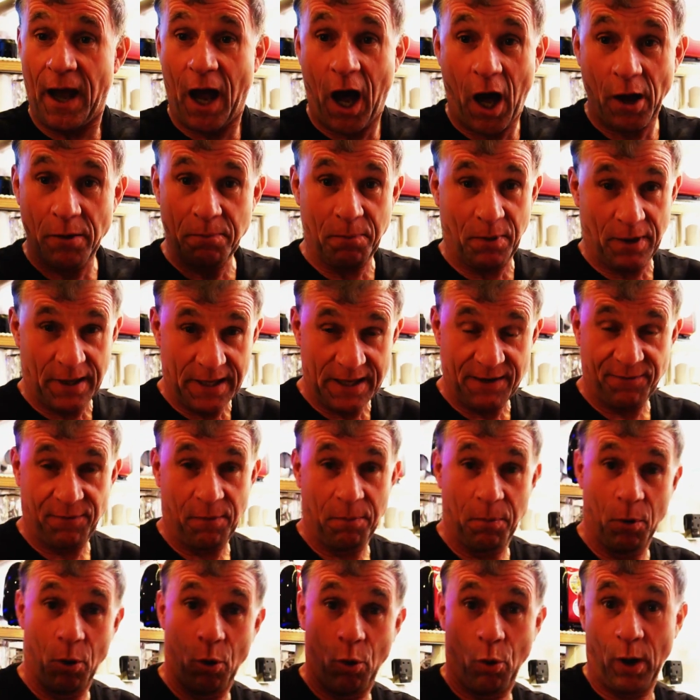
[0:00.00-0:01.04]

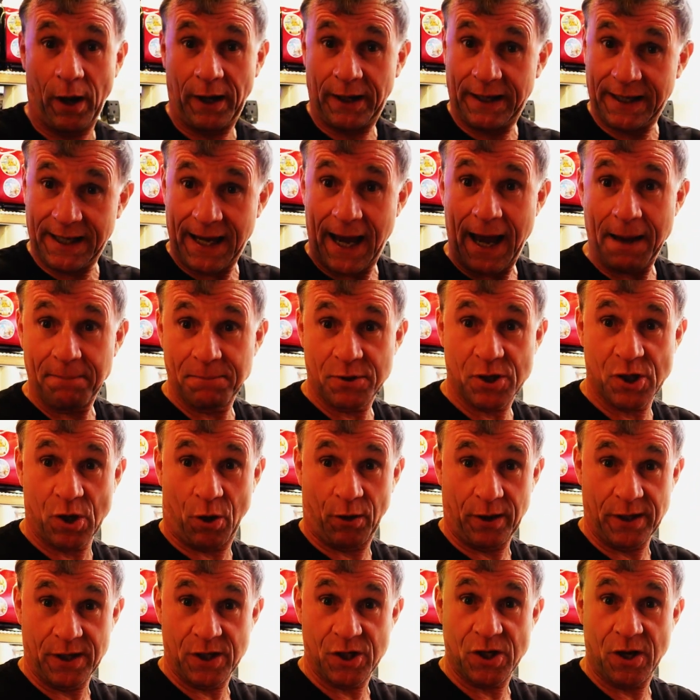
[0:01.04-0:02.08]
unbelievable
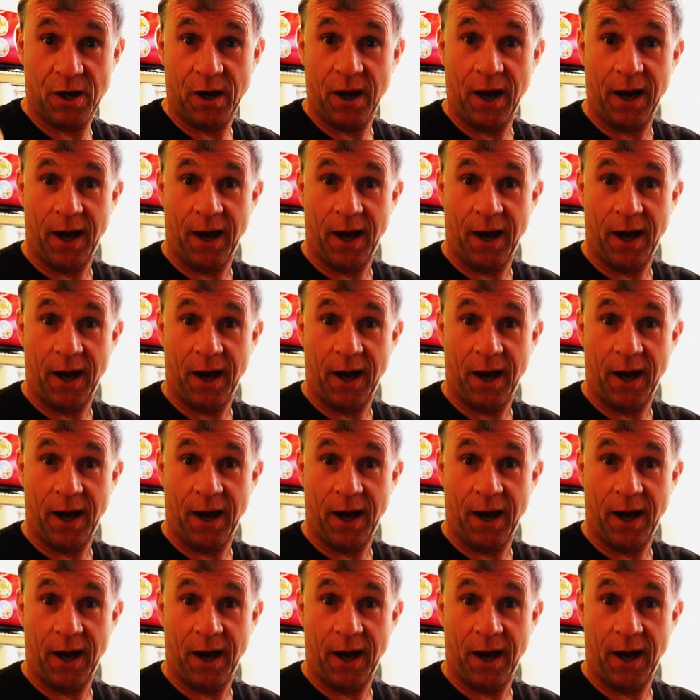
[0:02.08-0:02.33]
campsites,